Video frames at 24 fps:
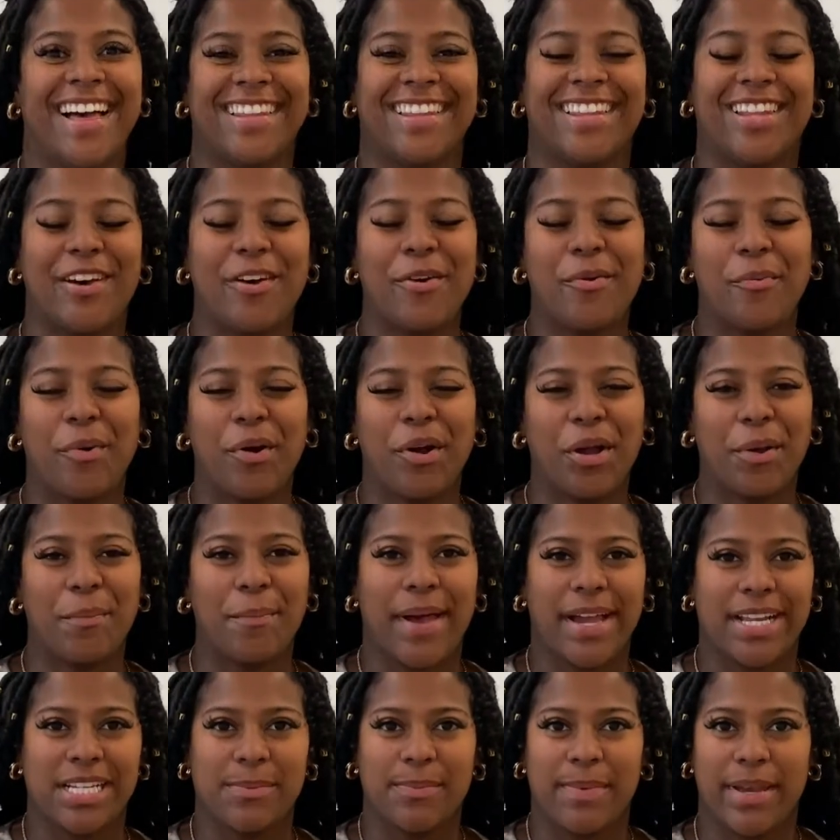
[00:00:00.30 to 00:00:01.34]
Hello, welcome back
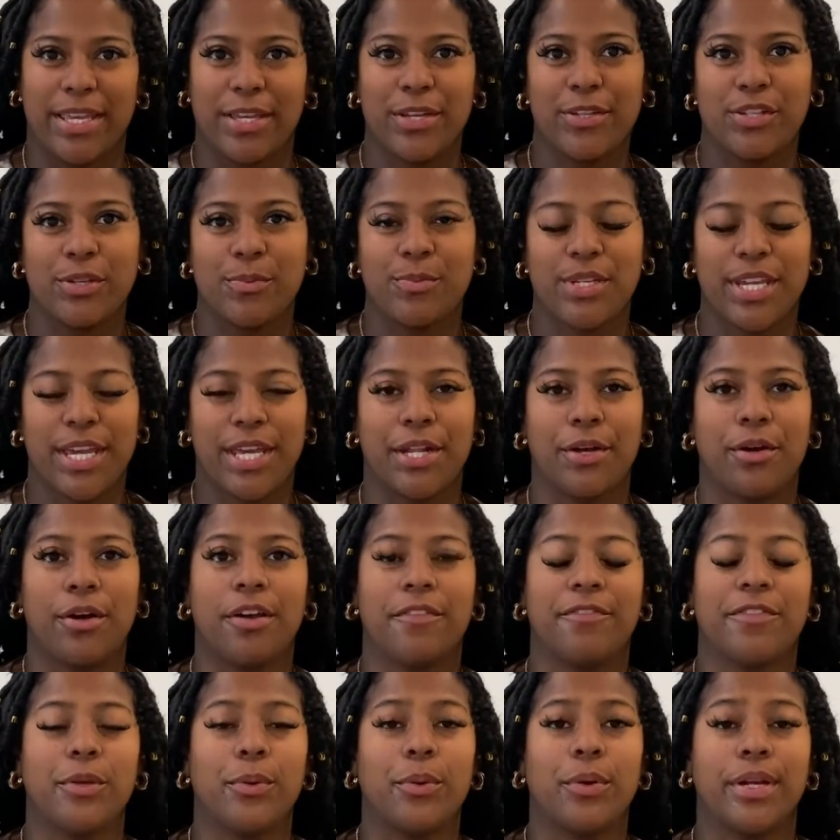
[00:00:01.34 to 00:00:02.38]
to my YouTube channel. If
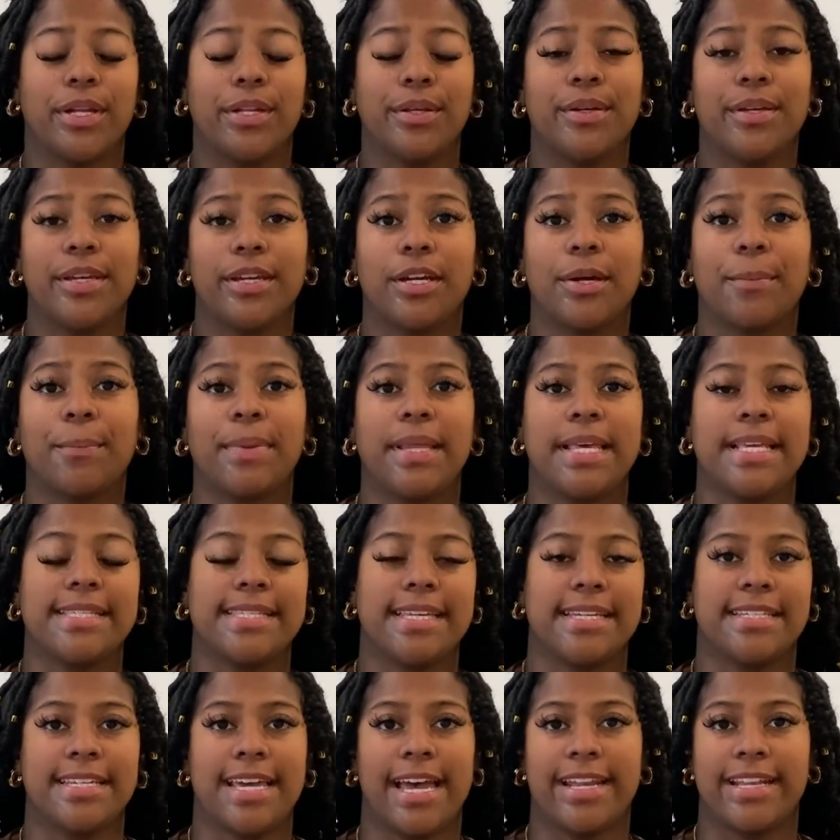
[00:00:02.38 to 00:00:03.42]
you are new here, please take
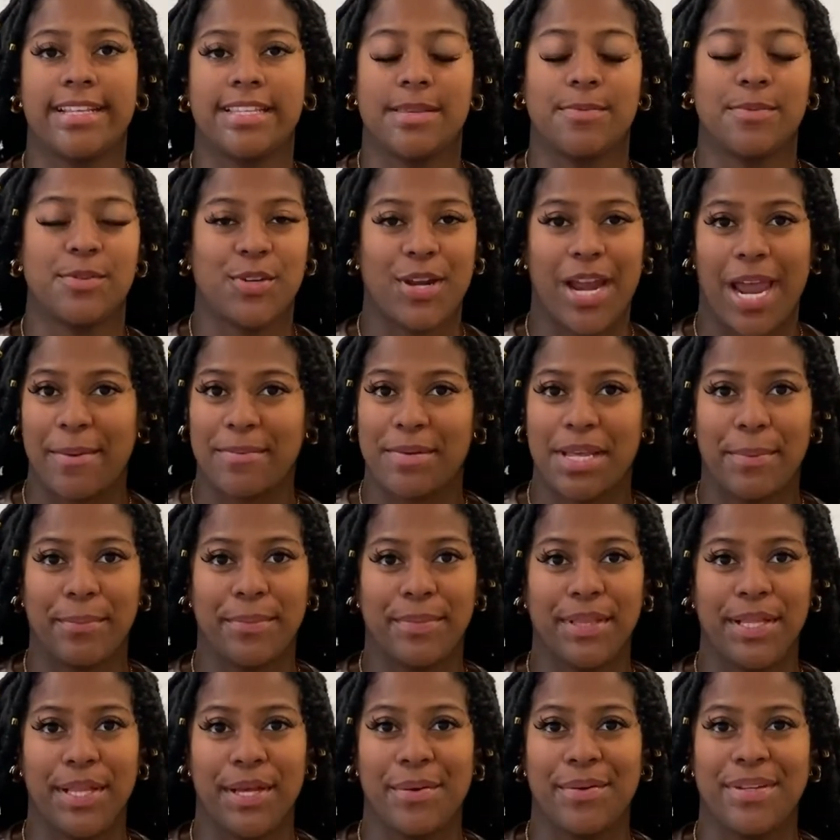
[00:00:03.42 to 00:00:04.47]
time to subscribe down
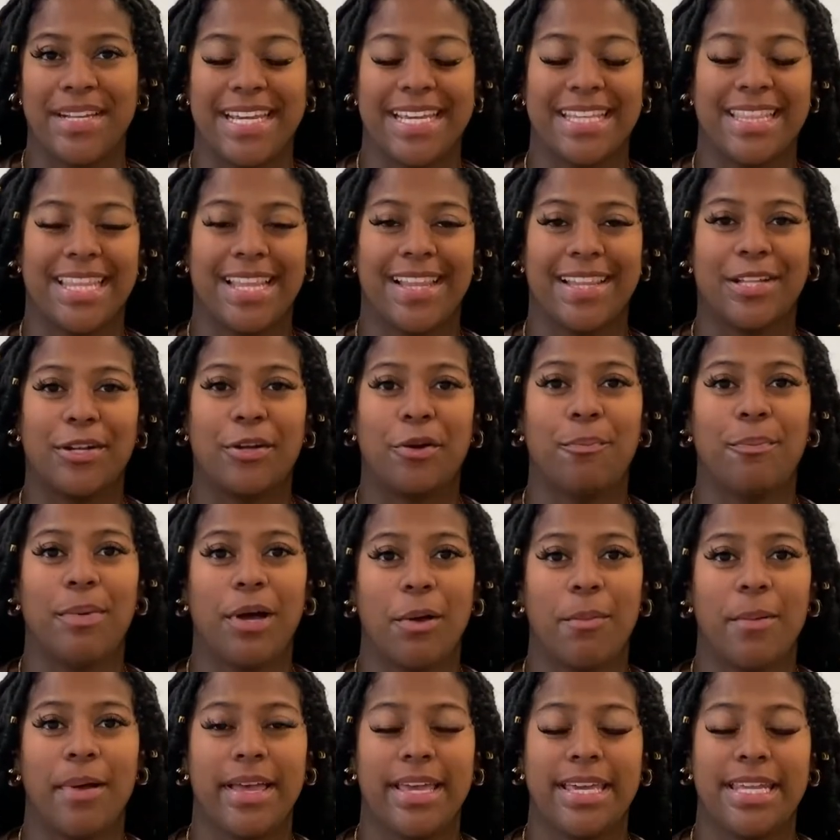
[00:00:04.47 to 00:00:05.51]
below and hit that little bell
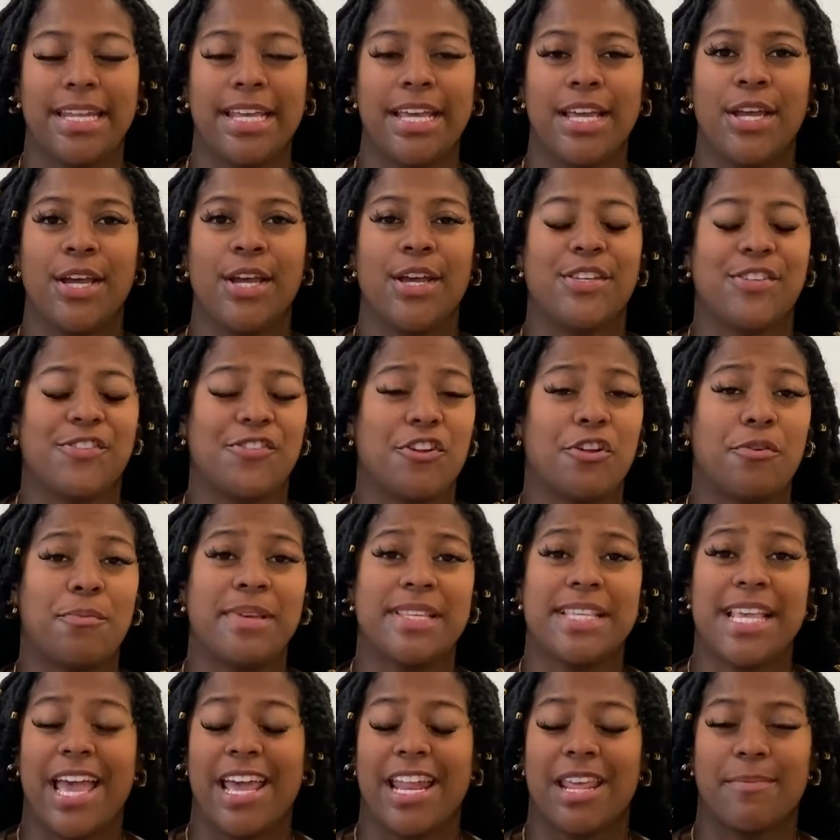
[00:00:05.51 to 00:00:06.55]
button so you don't miss
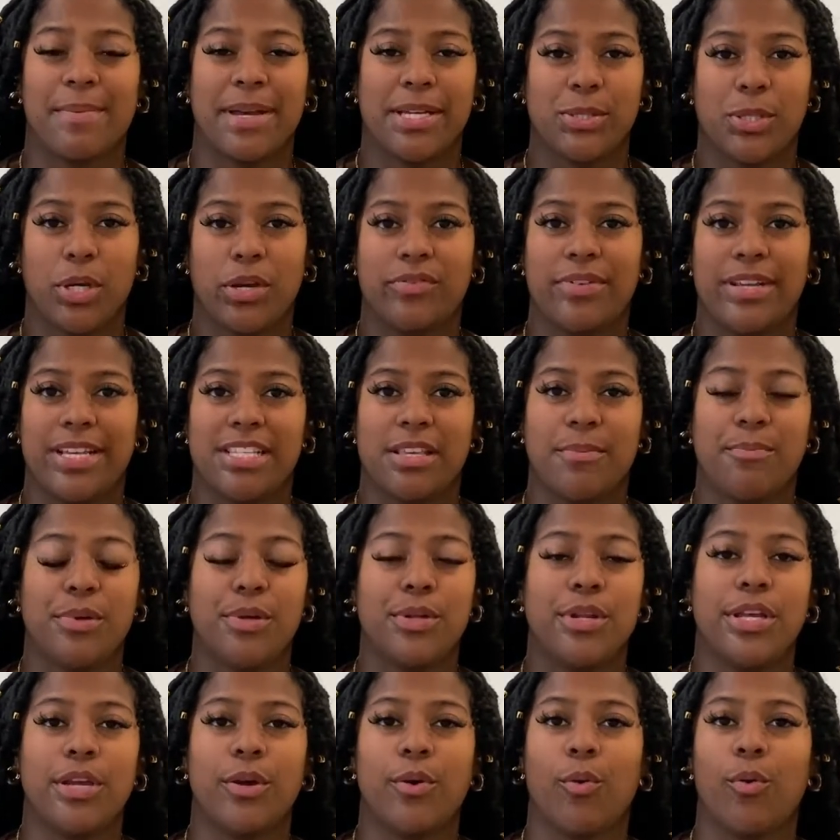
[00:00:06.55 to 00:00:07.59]
any of my 12 days of
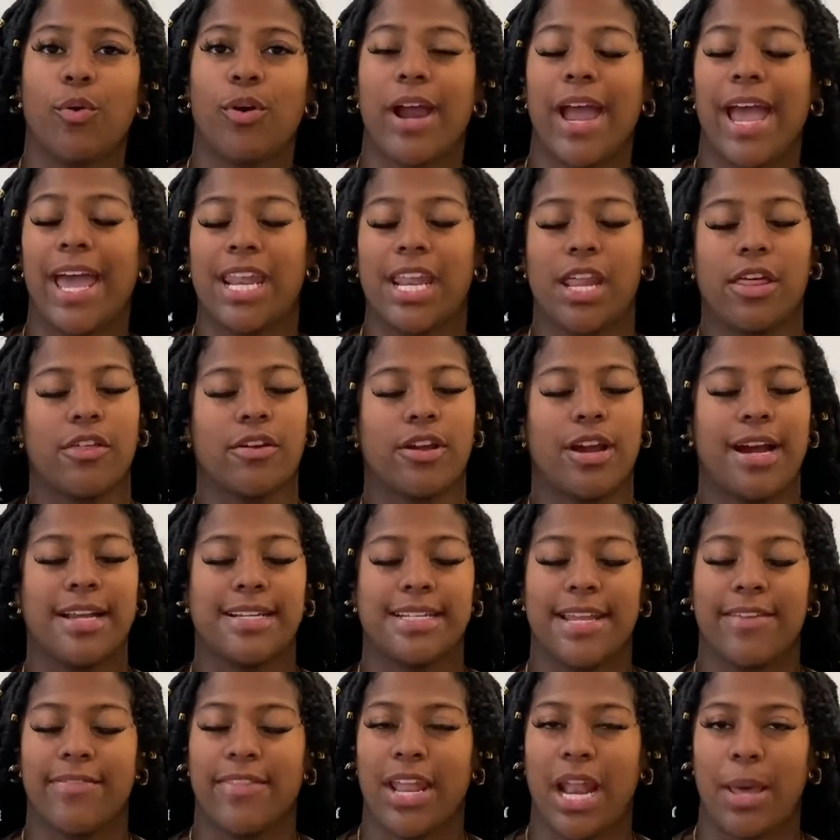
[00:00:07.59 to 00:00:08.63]
beauty or any other
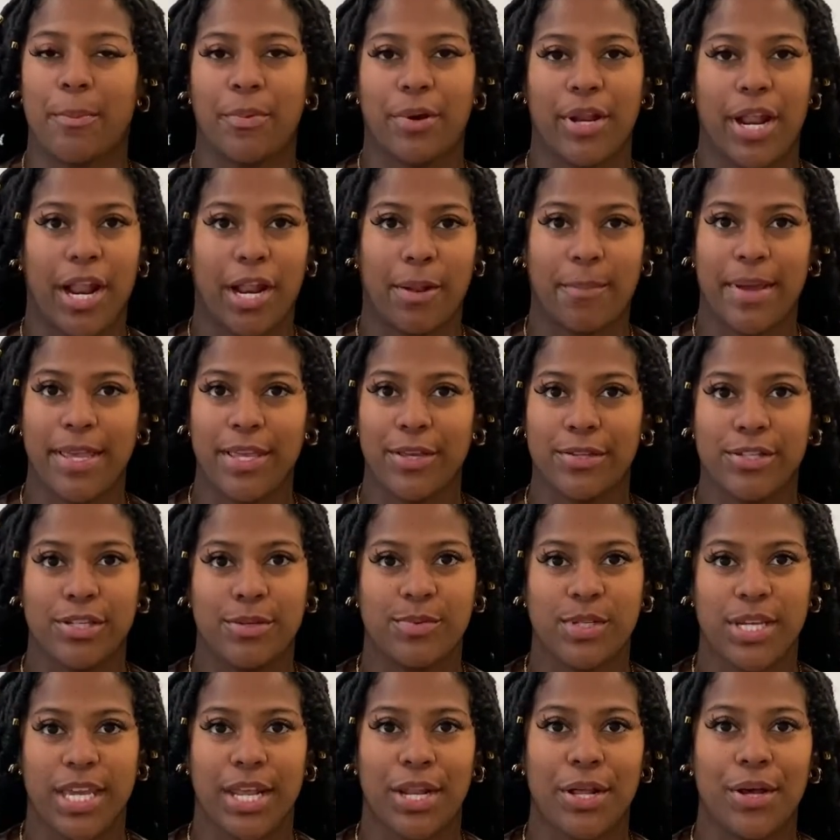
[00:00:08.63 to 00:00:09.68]
content that I put out on my YouTube
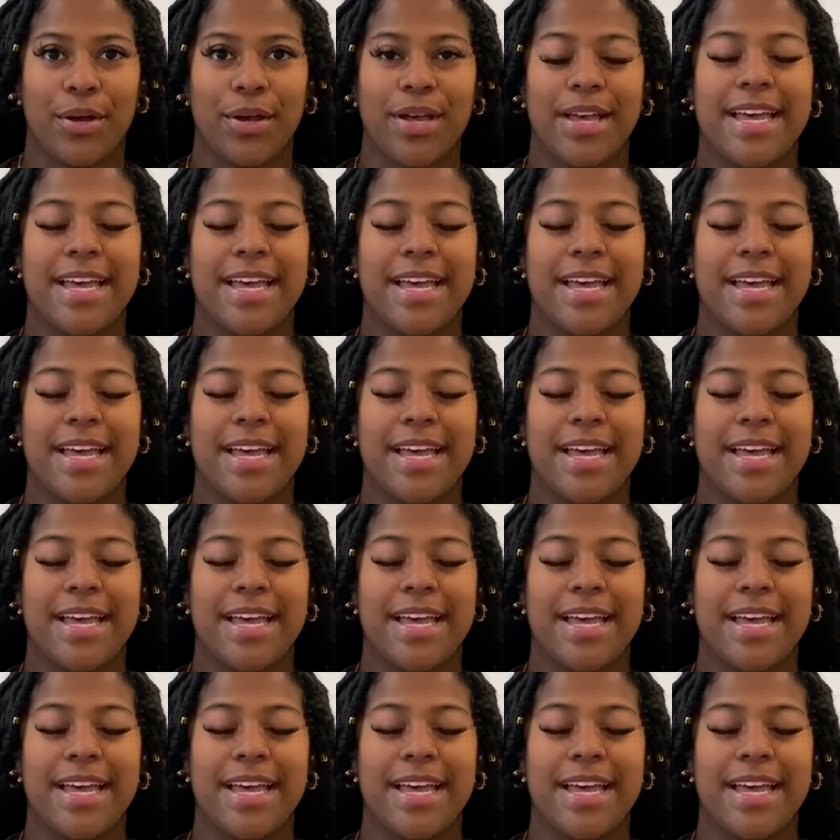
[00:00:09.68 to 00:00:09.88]
channel.